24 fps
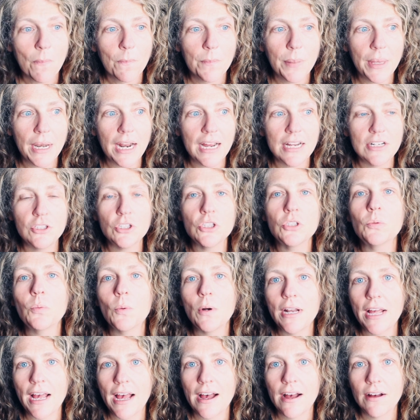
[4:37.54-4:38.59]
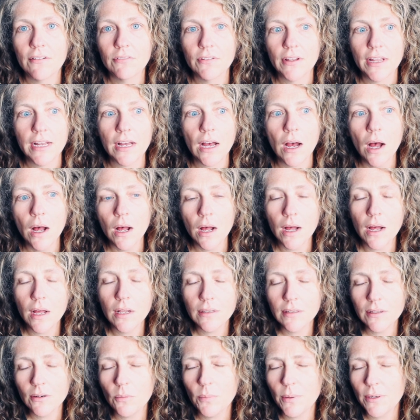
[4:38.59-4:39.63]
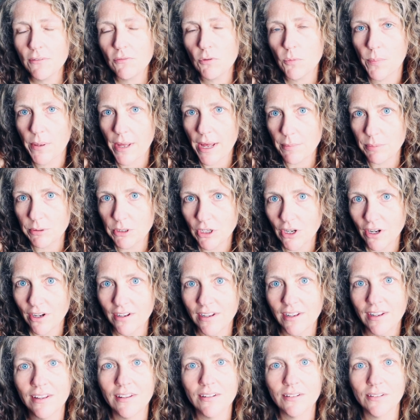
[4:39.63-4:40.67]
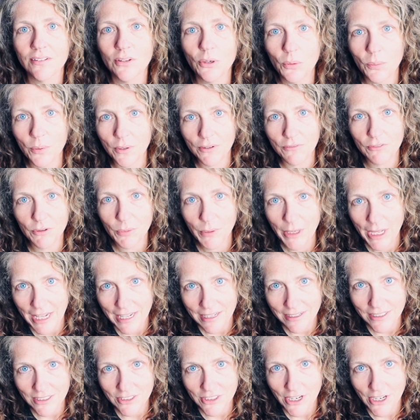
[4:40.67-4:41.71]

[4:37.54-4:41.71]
but I just want to have like a little bit of a pep talk and a little bit of a reality